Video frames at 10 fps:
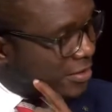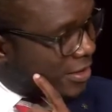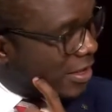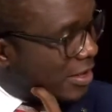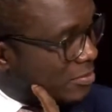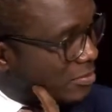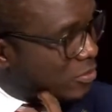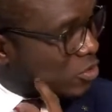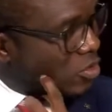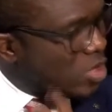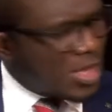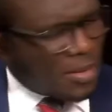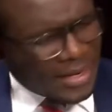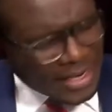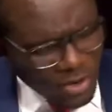
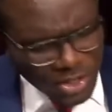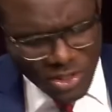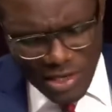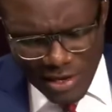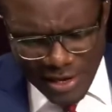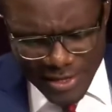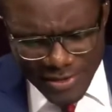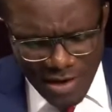But the question I need to